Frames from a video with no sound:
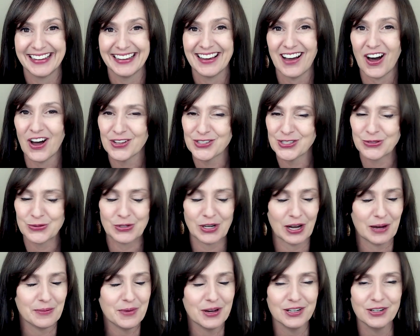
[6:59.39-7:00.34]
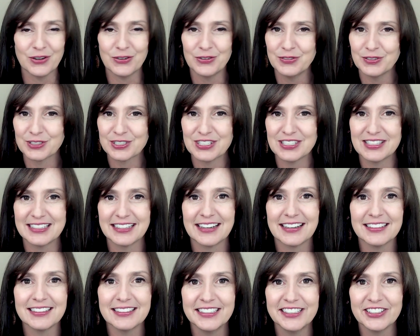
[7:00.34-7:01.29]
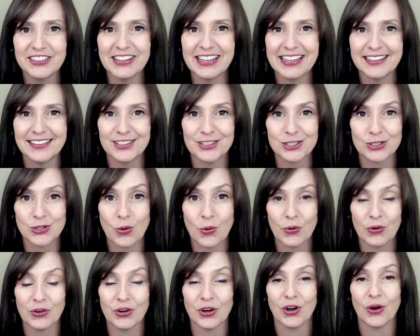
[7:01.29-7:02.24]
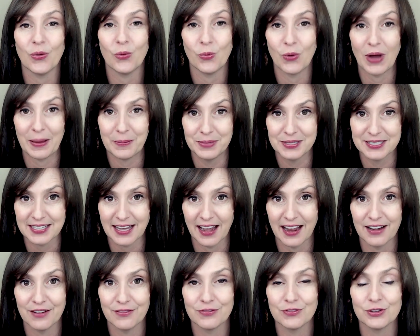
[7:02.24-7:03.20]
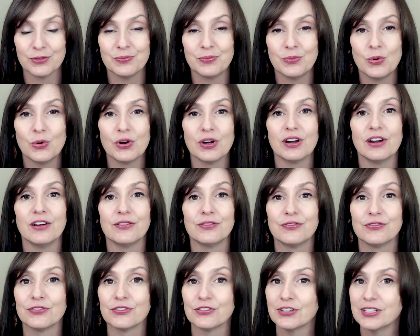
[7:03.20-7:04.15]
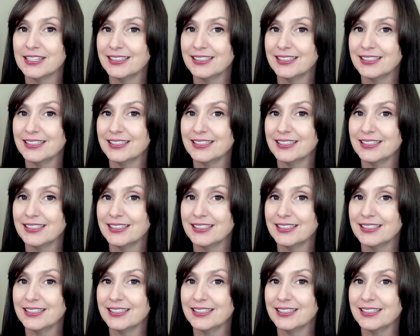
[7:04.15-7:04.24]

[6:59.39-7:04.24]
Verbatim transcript: Also, come on over to the Clear English Corner website for more free